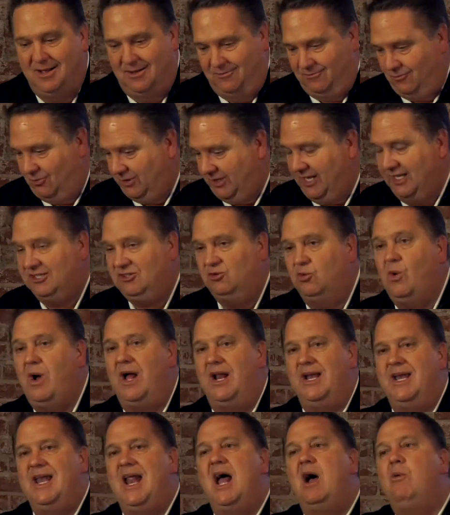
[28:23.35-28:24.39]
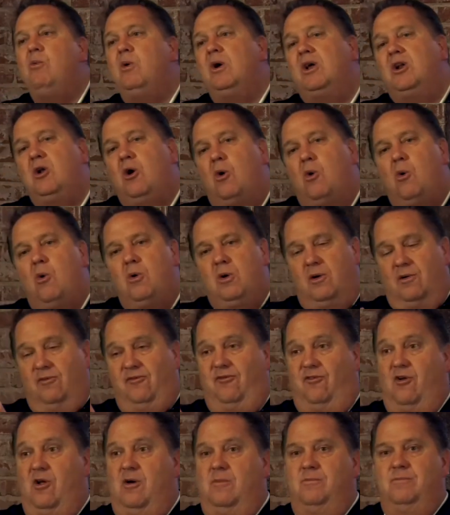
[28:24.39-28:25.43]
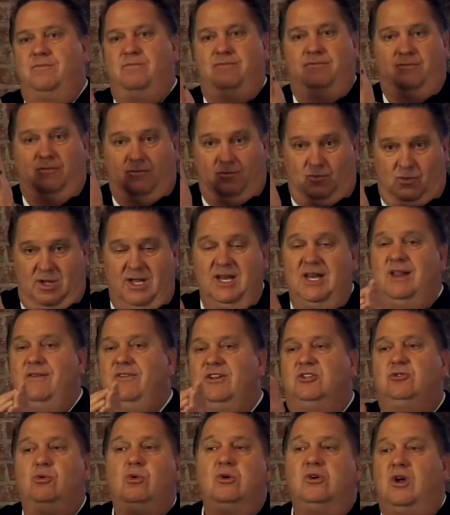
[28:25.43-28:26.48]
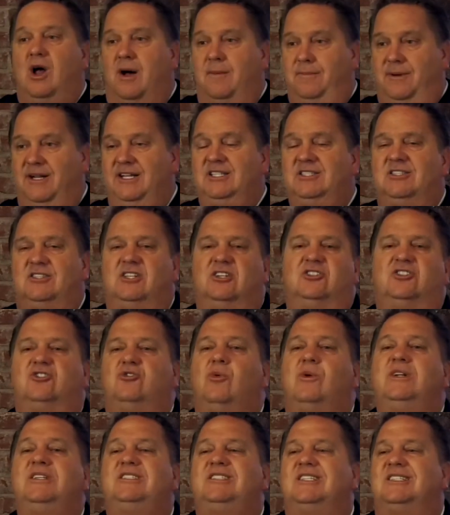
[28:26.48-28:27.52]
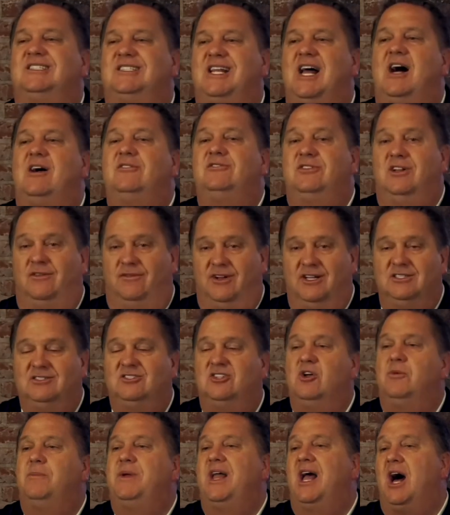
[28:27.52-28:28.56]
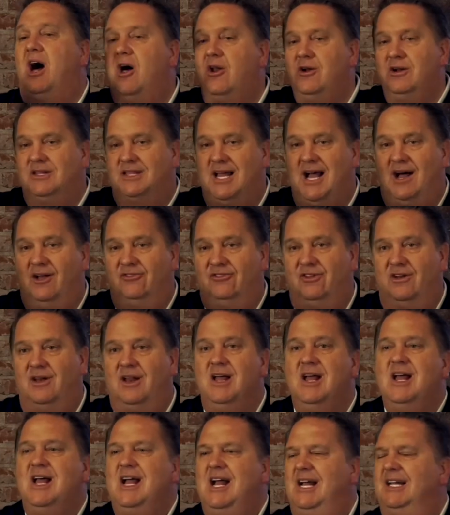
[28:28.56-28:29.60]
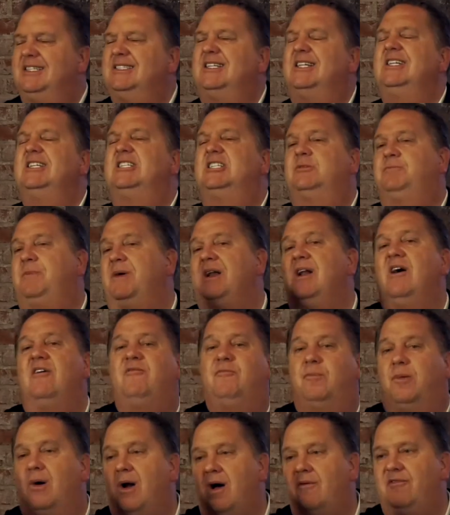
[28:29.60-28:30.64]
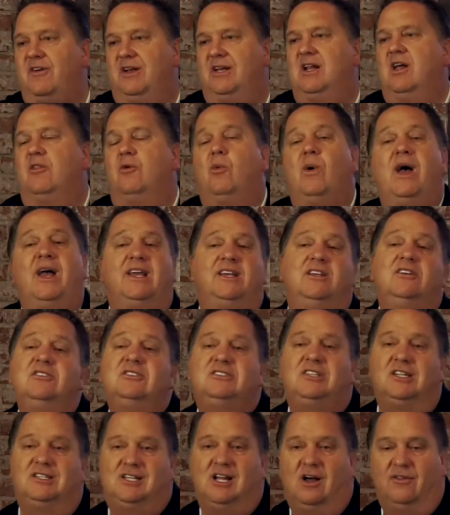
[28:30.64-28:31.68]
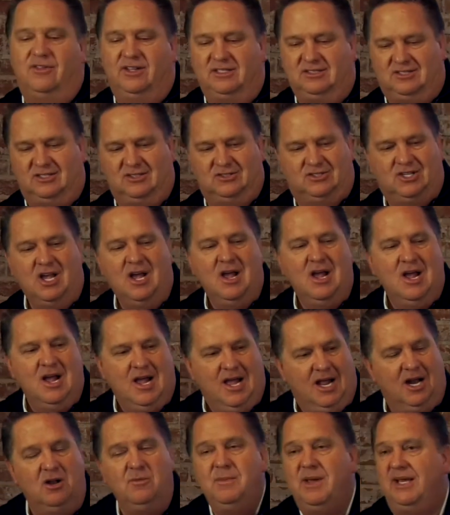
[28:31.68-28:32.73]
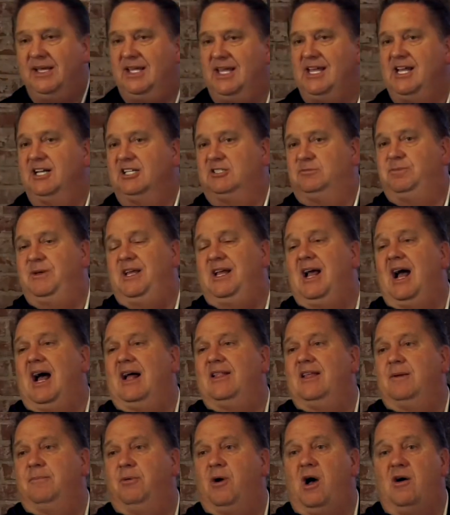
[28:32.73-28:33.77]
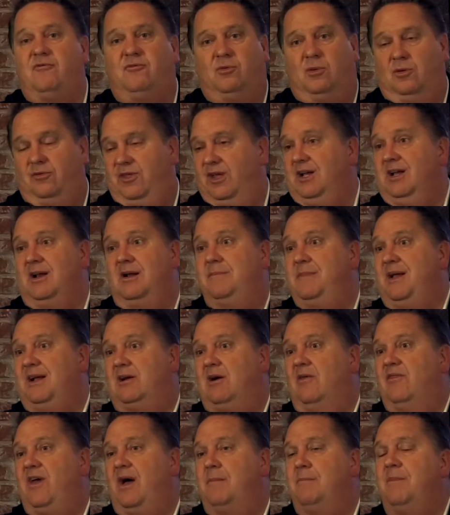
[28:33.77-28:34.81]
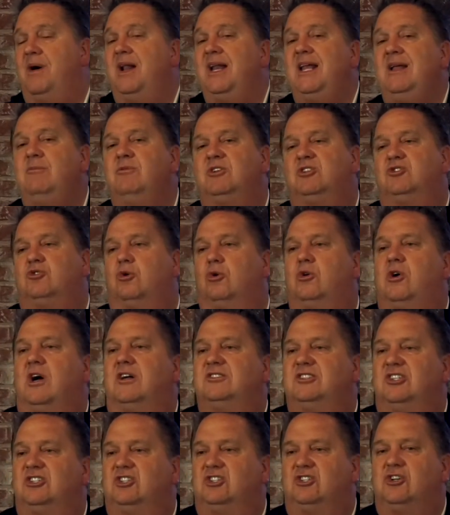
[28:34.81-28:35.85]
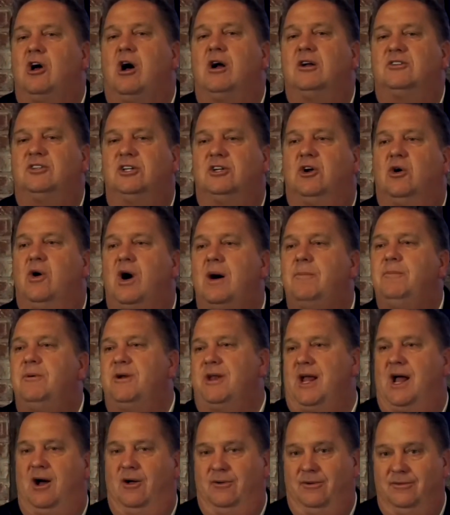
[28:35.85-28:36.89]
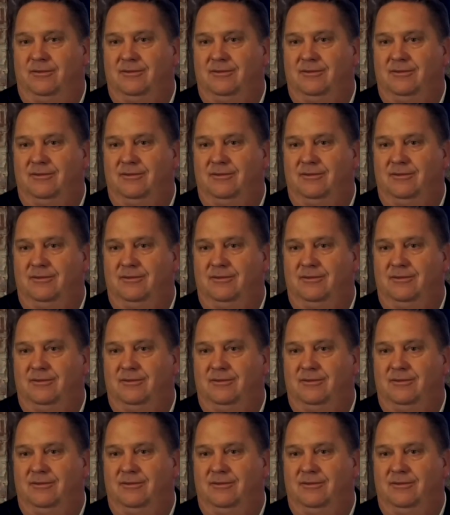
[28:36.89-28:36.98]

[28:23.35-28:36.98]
Well, guess what? Now we're going to order from individual companies. There's 26,000 of us. There'll be 100,000. It's going to spin off profit. Now, the way I used to tell this is it'll make eXp highly profitable. They're going to make all that money, which will cause the stock to go up or down.